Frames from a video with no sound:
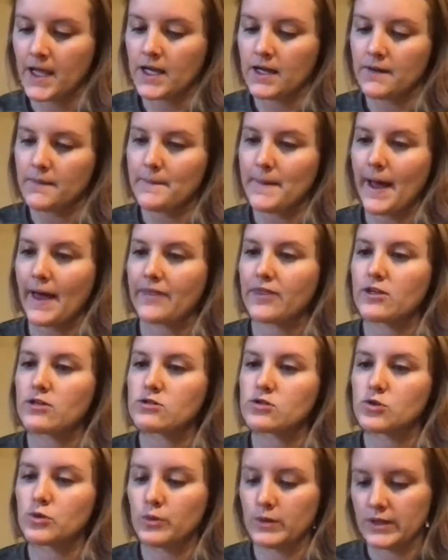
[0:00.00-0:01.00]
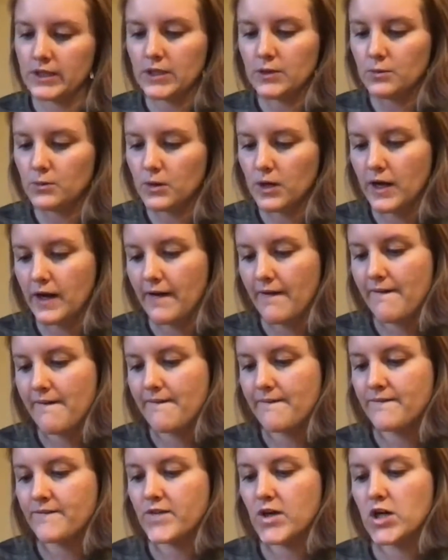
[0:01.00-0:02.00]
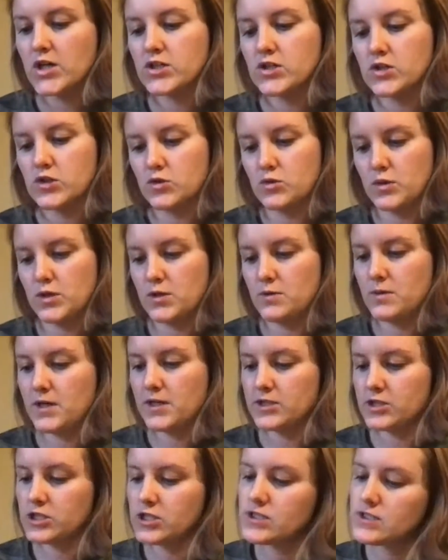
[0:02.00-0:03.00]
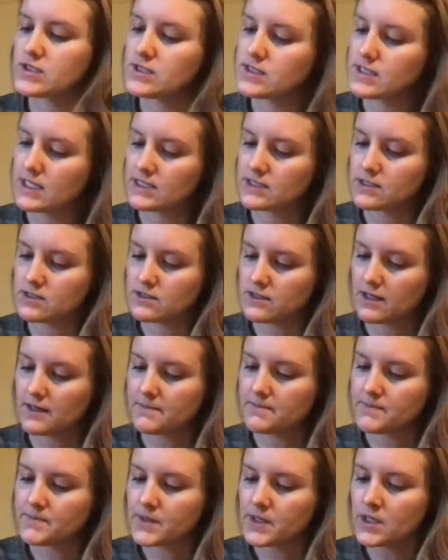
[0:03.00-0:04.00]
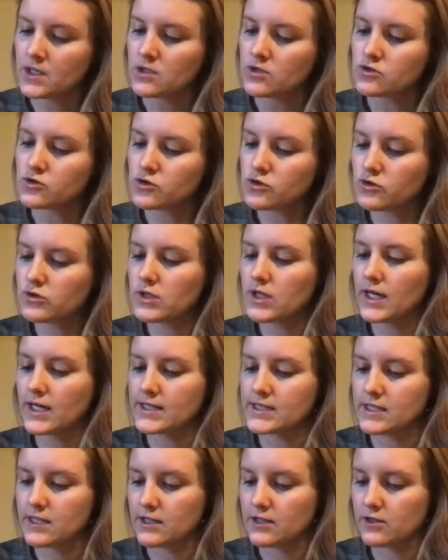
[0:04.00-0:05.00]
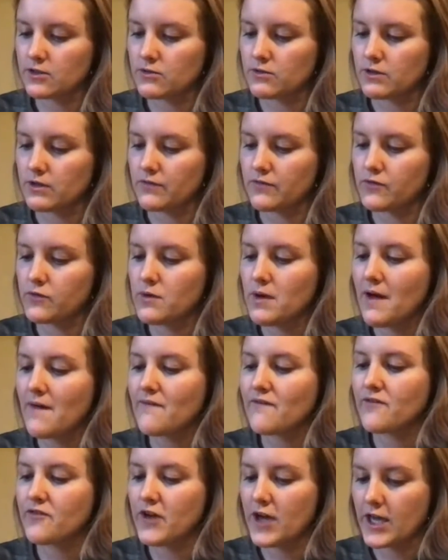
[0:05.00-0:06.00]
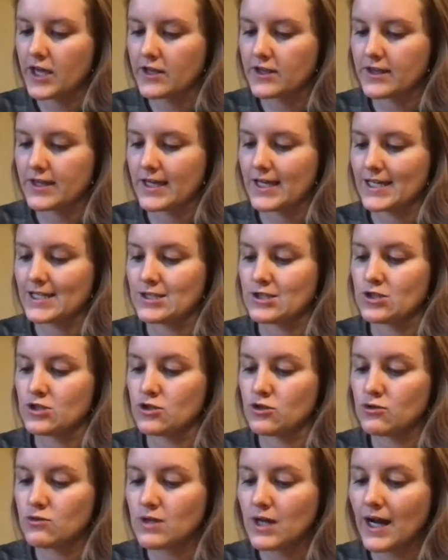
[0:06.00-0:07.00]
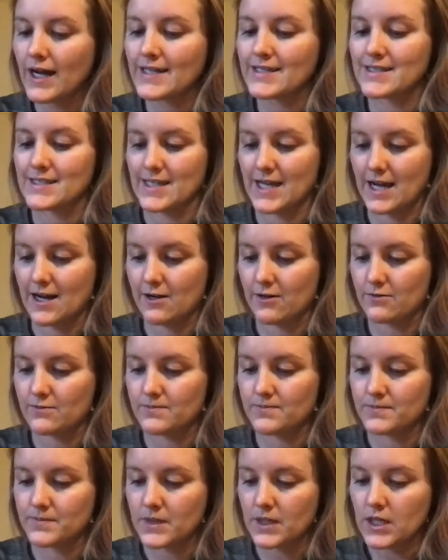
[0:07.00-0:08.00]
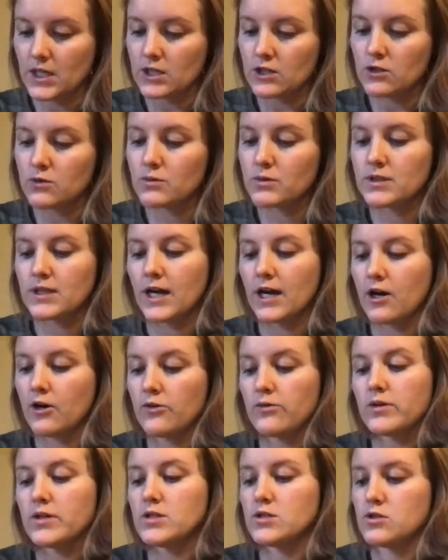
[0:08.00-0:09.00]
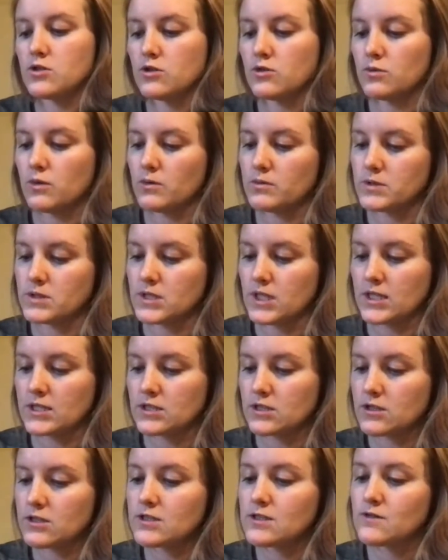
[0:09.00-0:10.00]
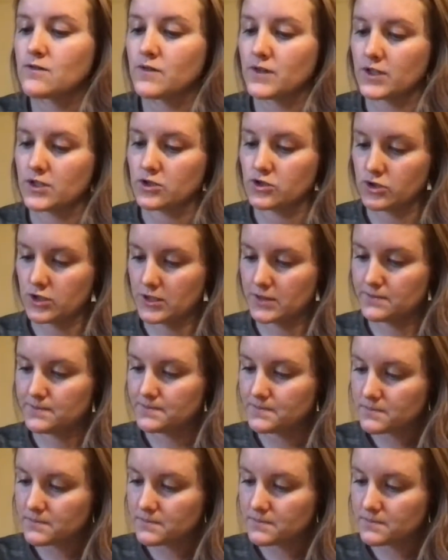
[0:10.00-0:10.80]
Matthew 21, verse 21, Jesus answered them, "Truly I tell you, if you have faith and do not doubt, you will not only do what was done to this fig tree,